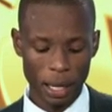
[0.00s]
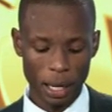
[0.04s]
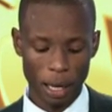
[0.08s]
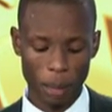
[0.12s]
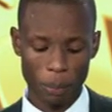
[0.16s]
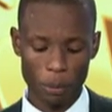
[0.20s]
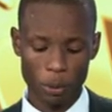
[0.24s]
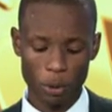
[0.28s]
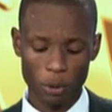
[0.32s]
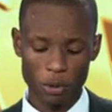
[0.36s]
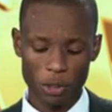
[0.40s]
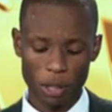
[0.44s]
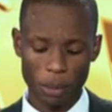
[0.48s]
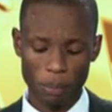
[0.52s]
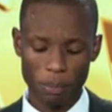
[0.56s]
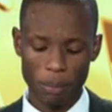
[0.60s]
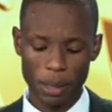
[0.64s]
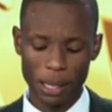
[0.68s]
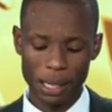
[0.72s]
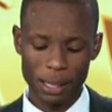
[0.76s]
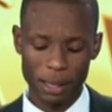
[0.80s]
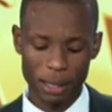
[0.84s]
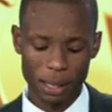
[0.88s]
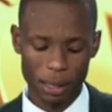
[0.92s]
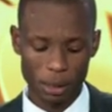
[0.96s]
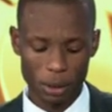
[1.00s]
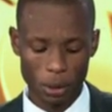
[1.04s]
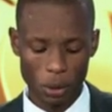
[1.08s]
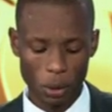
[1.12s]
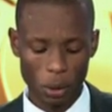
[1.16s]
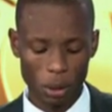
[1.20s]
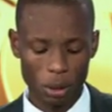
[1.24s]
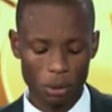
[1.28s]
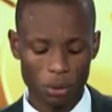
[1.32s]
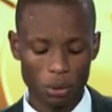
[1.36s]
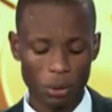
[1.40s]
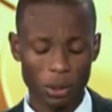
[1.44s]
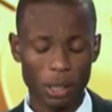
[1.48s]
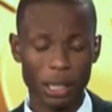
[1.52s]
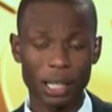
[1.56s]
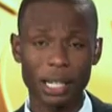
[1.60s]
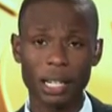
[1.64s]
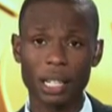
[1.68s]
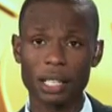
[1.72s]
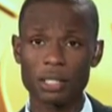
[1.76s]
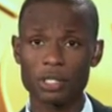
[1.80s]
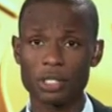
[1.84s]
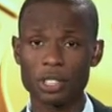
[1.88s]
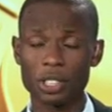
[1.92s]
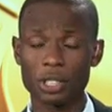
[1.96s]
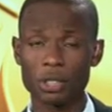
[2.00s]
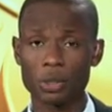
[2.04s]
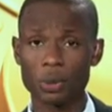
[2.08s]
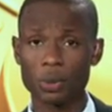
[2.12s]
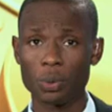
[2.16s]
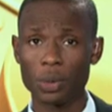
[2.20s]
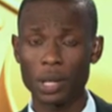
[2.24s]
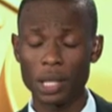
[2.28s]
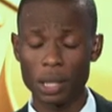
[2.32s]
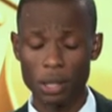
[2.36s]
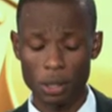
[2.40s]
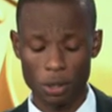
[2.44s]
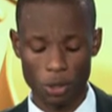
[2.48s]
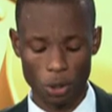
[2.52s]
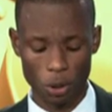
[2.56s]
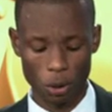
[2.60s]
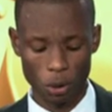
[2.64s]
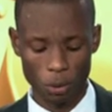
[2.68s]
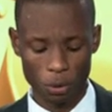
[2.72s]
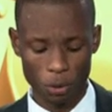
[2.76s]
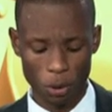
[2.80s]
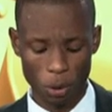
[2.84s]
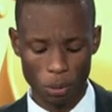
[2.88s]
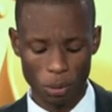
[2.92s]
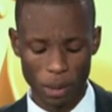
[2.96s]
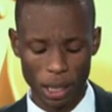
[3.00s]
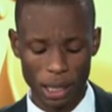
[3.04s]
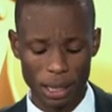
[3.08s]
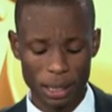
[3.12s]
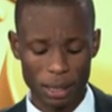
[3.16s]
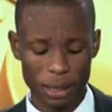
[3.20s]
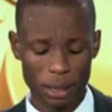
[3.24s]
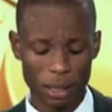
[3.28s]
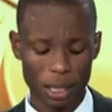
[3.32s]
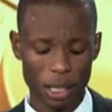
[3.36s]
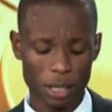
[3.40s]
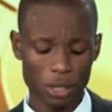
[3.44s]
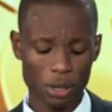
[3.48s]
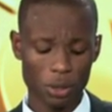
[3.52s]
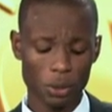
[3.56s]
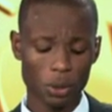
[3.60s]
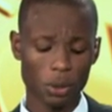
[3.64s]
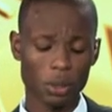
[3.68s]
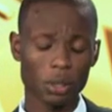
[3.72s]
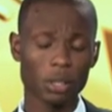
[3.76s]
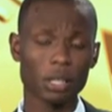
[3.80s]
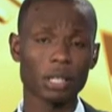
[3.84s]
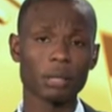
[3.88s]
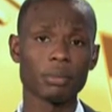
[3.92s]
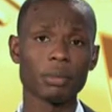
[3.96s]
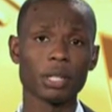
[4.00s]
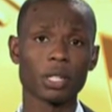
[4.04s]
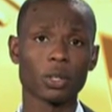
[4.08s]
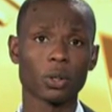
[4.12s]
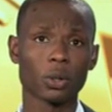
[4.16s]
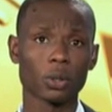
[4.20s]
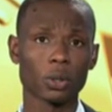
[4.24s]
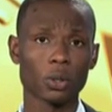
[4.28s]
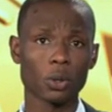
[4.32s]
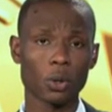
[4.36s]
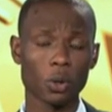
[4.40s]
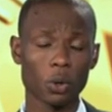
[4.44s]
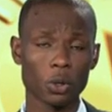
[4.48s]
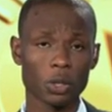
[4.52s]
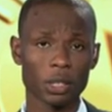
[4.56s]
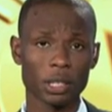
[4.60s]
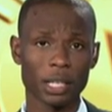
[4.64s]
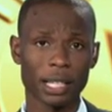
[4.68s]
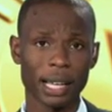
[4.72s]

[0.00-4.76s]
approved a bill that calls for the country to withdraw from the International Criminal Court.